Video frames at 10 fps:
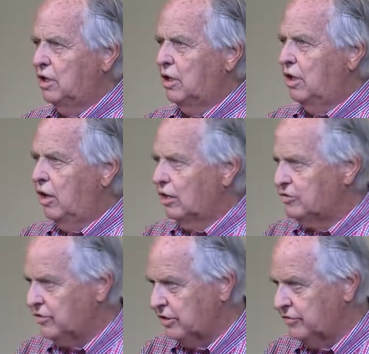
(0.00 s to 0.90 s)
Our
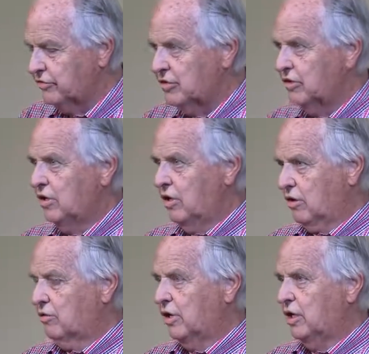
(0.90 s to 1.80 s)
sins are
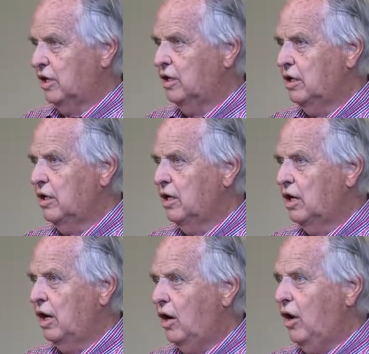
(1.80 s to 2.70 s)
great.
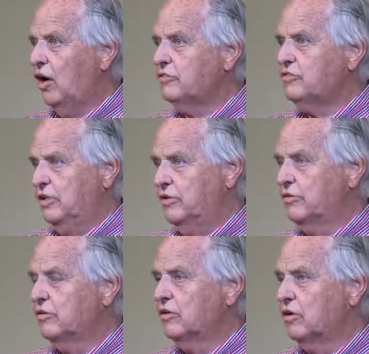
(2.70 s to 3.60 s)
Our
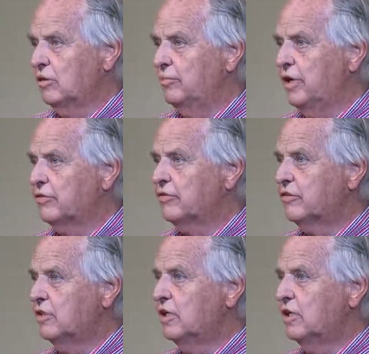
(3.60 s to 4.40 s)
sins are immense.